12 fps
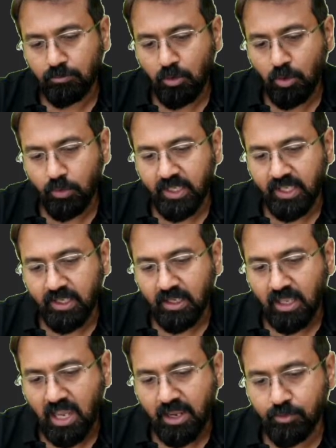Okay,
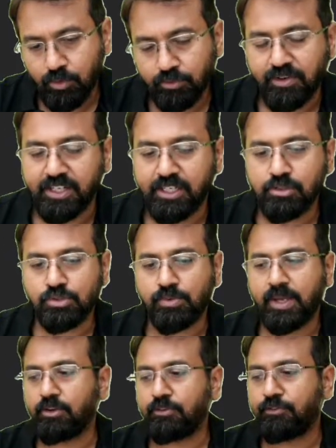I want to find out square
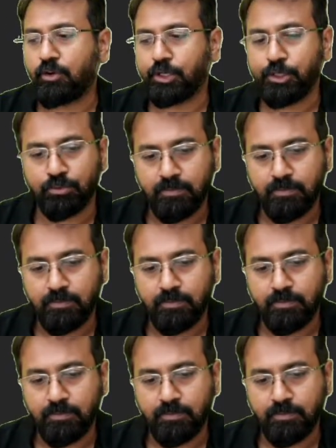of 42.